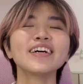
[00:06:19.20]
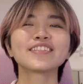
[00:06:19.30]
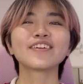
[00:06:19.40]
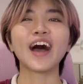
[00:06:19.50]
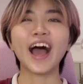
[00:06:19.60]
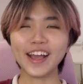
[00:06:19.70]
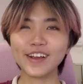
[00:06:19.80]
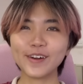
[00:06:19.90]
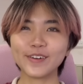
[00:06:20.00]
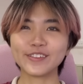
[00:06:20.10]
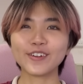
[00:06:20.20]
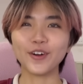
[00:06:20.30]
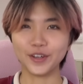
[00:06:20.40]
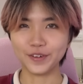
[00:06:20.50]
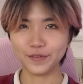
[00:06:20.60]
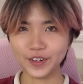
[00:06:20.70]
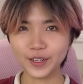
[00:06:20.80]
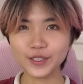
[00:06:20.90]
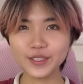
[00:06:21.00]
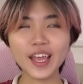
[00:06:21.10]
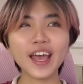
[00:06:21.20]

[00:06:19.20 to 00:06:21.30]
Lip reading: So I go to order first